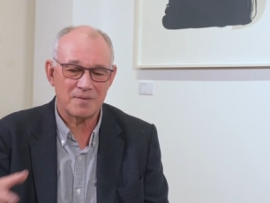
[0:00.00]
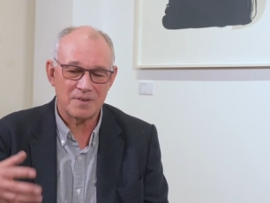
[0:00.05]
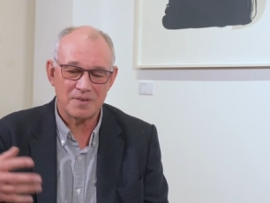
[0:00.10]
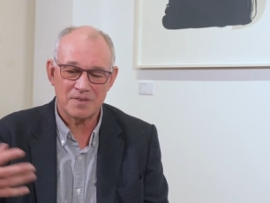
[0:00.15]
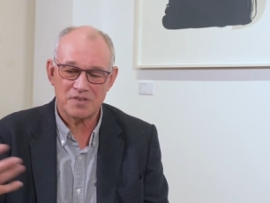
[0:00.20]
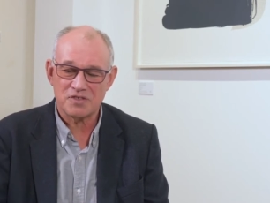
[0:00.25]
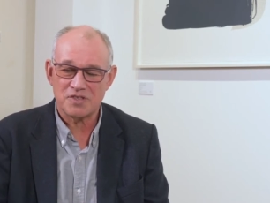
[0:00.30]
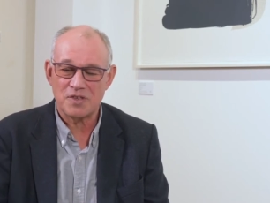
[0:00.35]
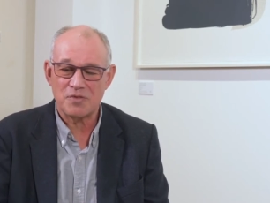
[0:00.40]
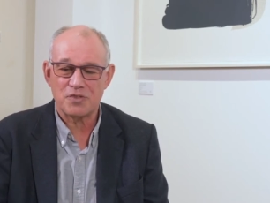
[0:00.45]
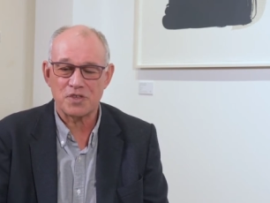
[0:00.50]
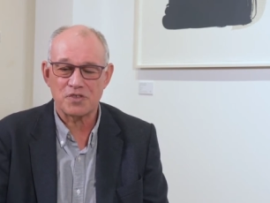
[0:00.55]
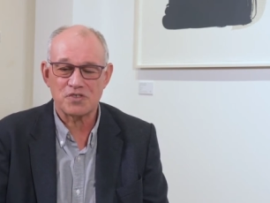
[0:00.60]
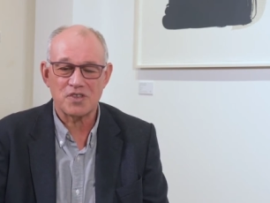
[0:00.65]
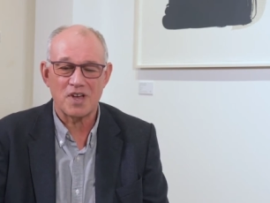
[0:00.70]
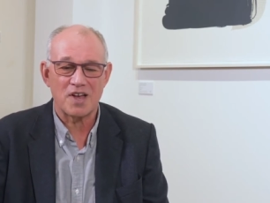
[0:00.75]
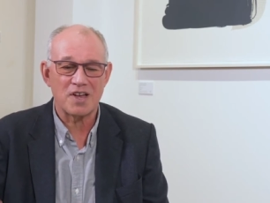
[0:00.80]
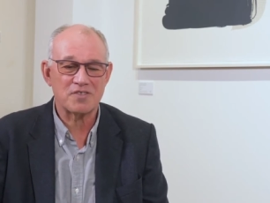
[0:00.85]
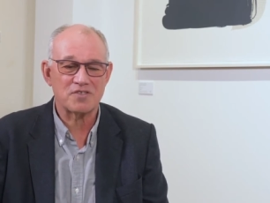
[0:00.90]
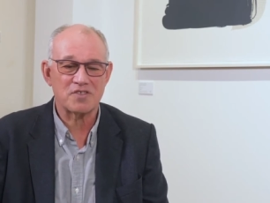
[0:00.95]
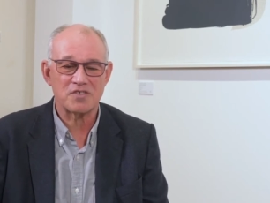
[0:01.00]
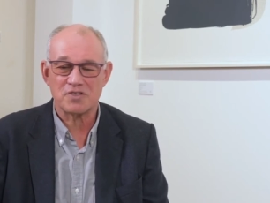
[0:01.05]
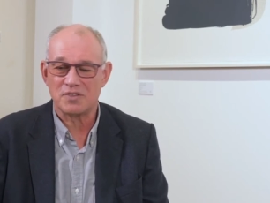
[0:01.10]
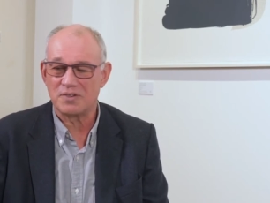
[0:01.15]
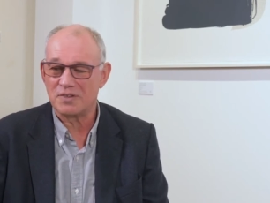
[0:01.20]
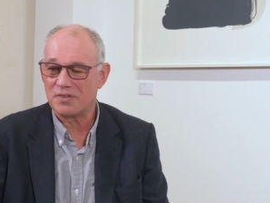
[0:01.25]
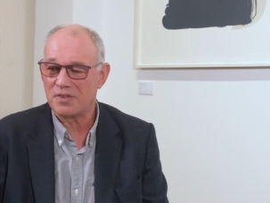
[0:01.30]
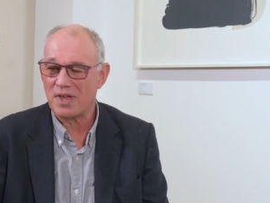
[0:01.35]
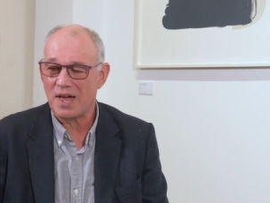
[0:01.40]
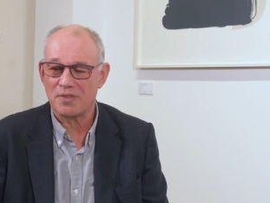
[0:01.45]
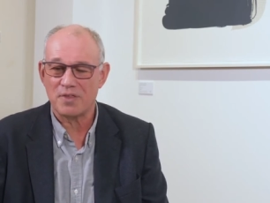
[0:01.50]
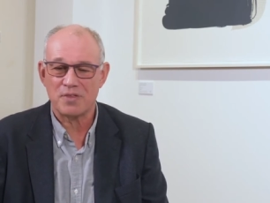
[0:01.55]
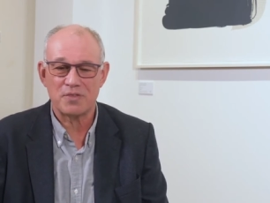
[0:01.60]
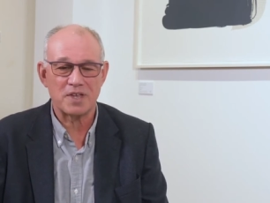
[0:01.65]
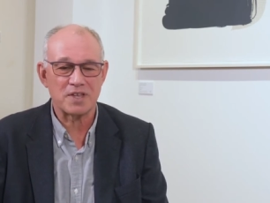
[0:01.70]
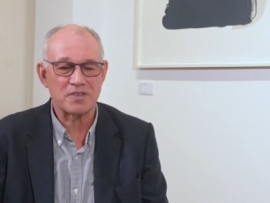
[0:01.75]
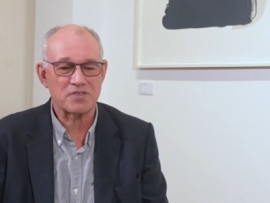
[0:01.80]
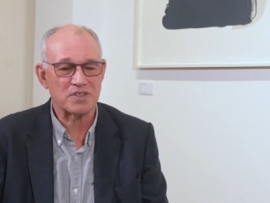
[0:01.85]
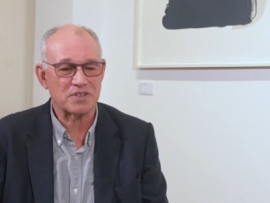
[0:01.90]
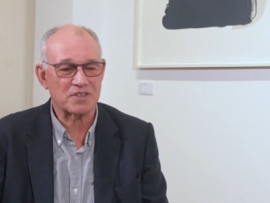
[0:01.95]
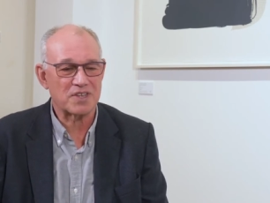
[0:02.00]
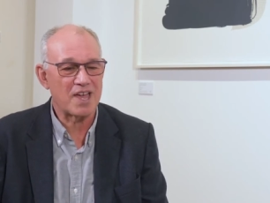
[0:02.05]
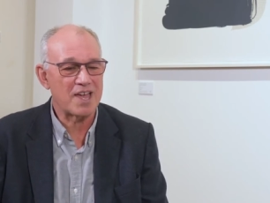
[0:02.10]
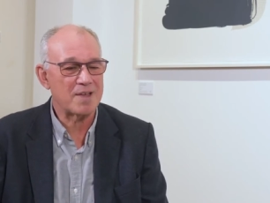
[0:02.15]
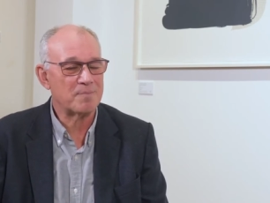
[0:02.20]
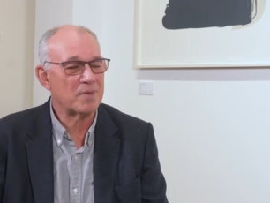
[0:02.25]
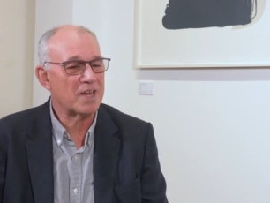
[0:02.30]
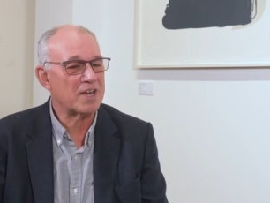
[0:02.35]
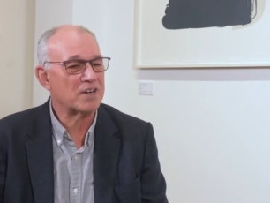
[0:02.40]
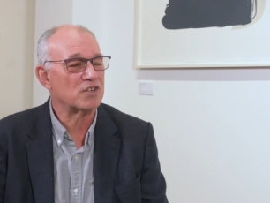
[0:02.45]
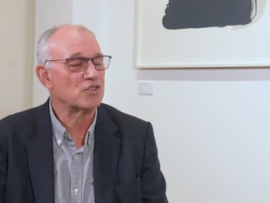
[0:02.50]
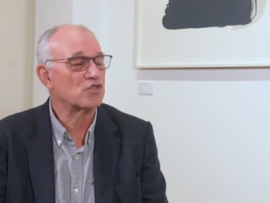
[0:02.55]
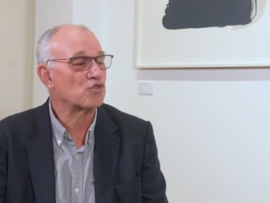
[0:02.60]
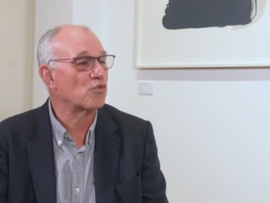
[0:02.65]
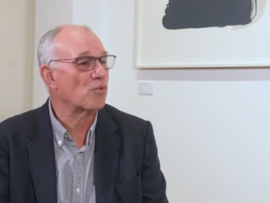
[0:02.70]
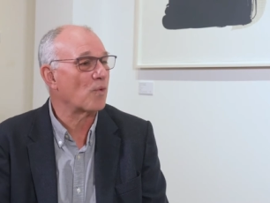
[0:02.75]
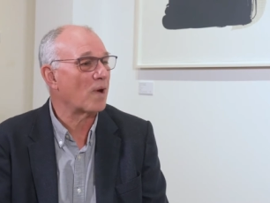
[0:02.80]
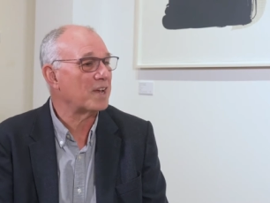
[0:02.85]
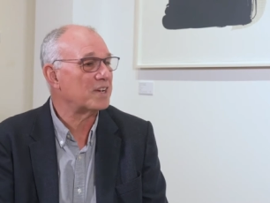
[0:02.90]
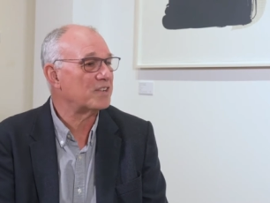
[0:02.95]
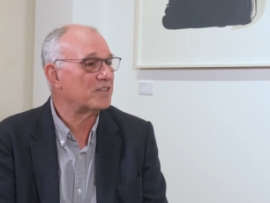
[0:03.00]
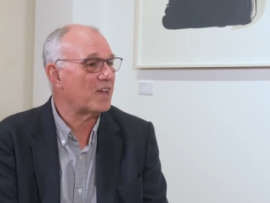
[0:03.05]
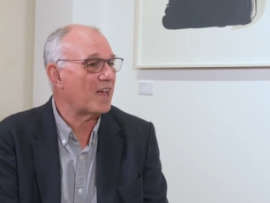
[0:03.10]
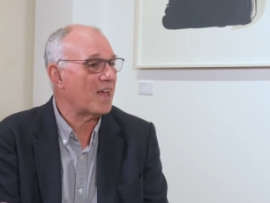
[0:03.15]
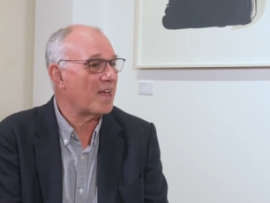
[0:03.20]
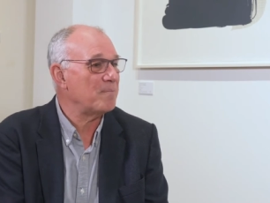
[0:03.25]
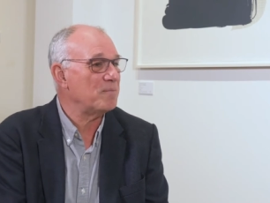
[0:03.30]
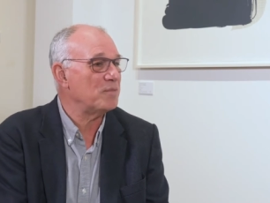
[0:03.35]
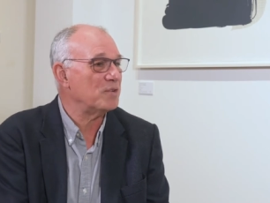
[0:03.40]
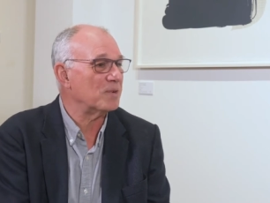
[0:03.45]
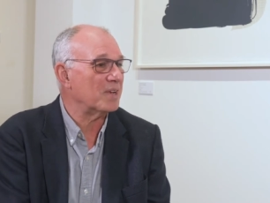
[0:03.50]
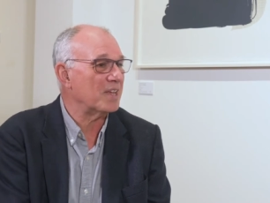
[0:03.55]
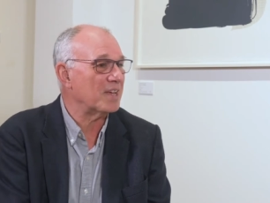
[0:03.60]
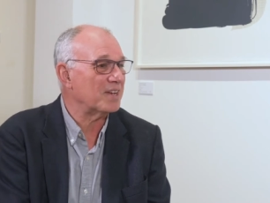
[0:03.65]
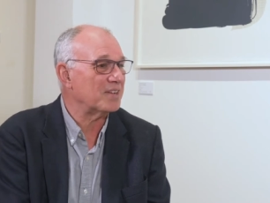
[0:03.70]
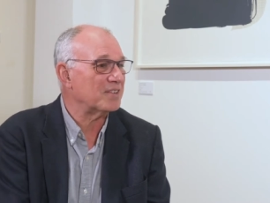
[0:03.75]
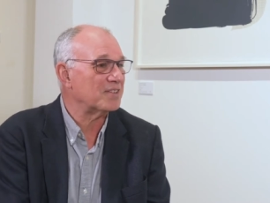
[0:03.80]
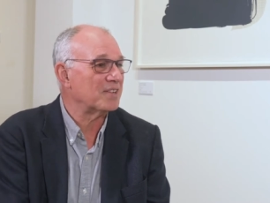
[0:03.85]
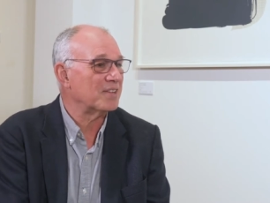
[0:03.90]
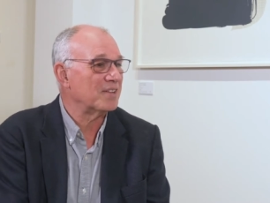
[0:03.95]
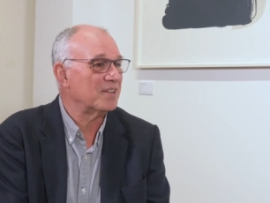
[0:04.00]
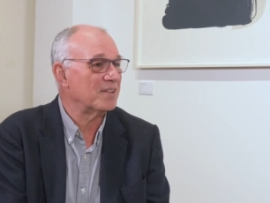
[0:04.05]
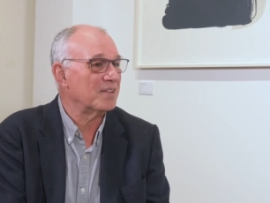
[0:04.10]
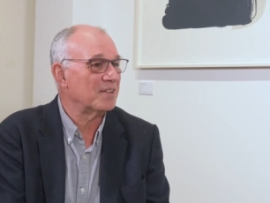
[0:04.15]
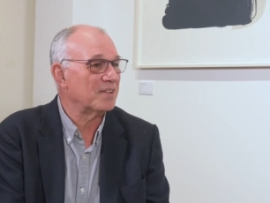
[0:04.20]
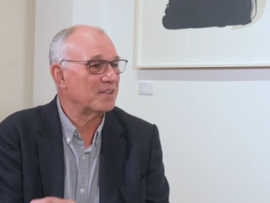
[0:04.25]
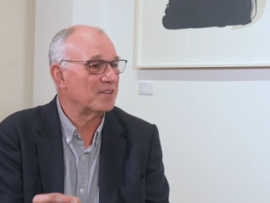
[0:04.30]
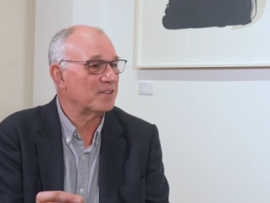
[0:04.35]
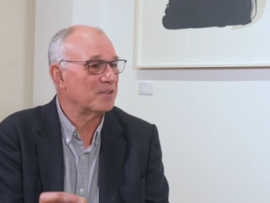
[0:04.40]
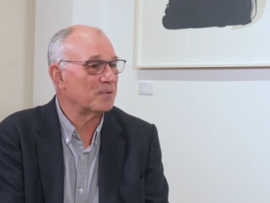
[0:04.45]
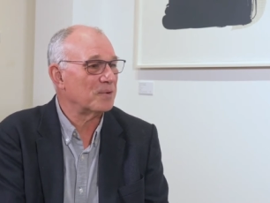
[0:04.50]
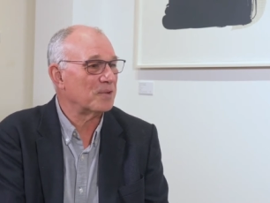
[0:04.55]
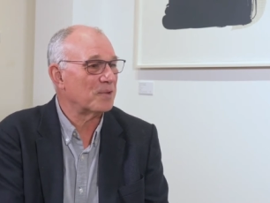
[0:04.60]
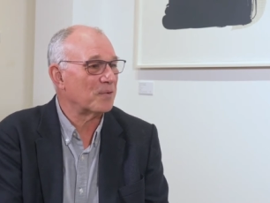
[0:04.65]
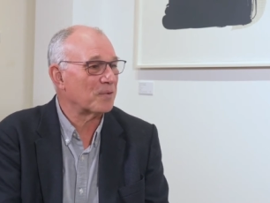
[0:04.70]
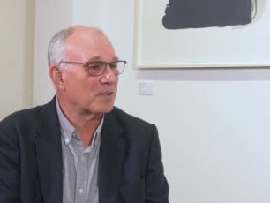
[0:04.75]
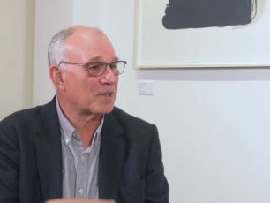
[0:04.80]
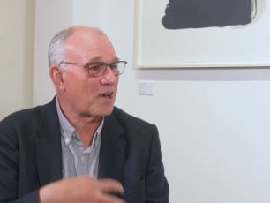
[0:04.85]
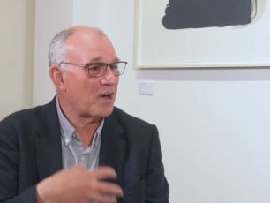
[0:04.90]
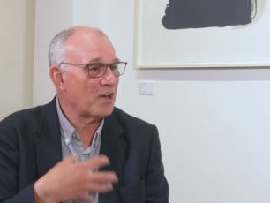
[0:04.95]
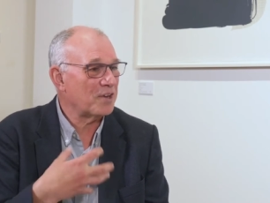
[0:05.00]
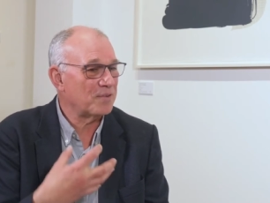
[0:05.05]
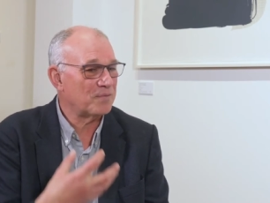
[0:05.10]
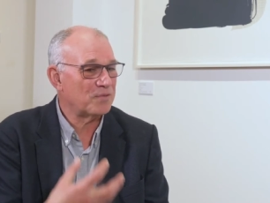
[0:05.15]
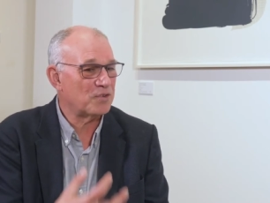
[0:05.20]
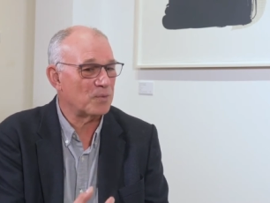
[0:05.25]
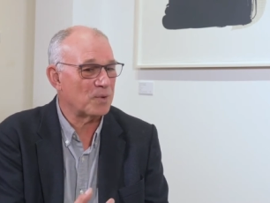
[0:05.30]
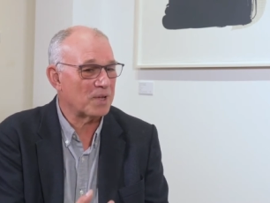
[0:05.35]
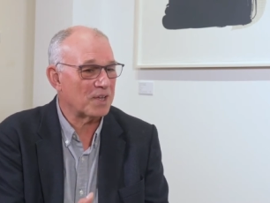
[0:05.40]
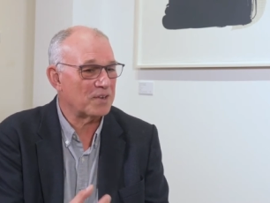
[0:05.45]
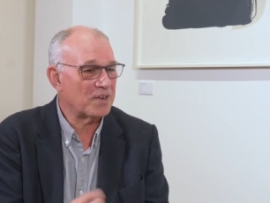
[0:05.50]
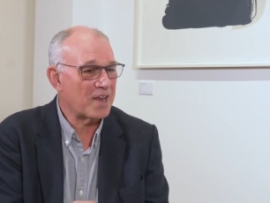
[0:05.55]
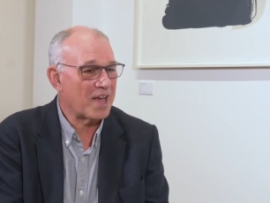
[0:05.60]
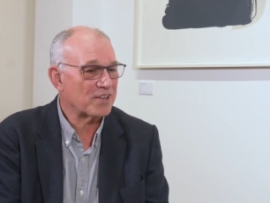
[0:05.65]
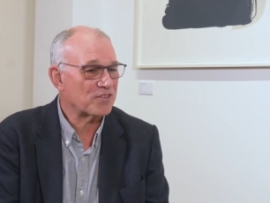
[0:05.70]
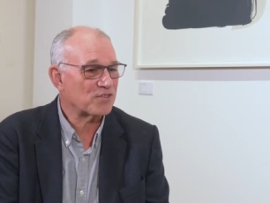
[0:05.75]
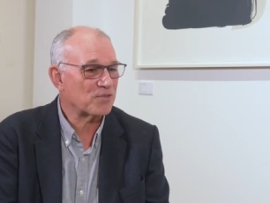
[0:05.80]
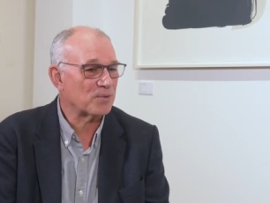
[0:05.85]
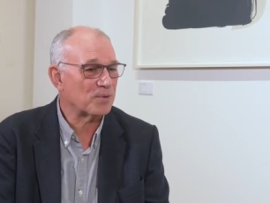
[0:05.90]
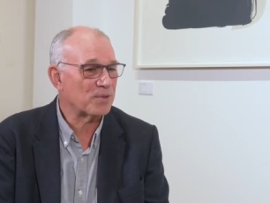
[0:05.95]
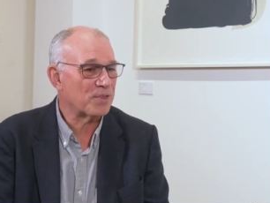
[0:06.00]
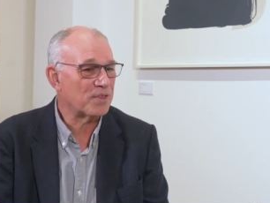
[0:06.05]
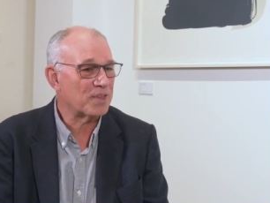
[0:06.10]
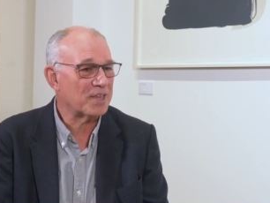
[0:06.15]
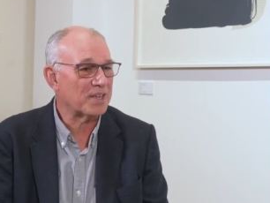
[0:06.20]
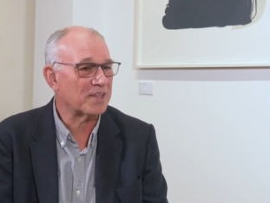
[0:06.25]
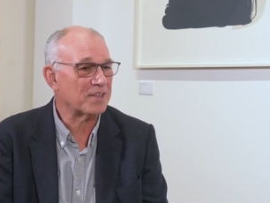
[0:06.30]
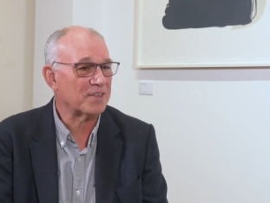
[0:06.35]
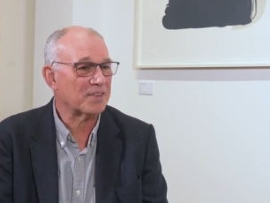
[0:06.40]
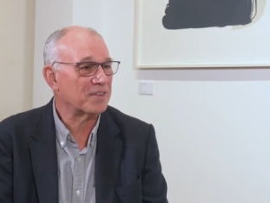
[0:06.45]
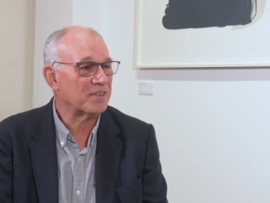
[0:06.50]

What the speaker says: synthesizers and other things that came later tried to emulate. You were kind of doing a natural thing.